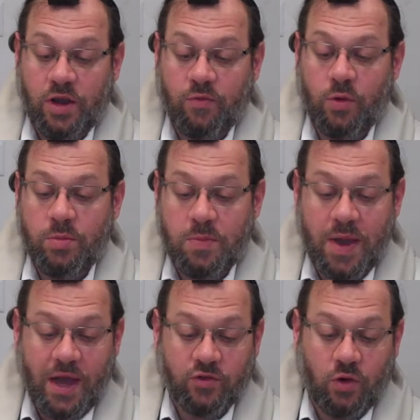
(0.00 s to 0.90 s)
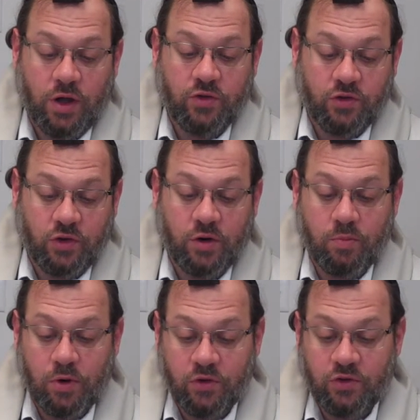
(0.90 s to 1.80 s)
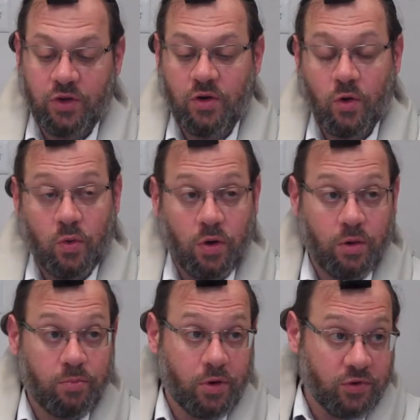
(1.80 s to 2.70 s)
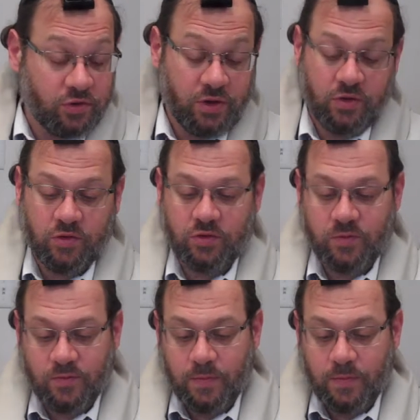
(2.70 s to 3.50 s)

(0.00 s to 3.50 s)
if it were to be passed on to a certain person or persons.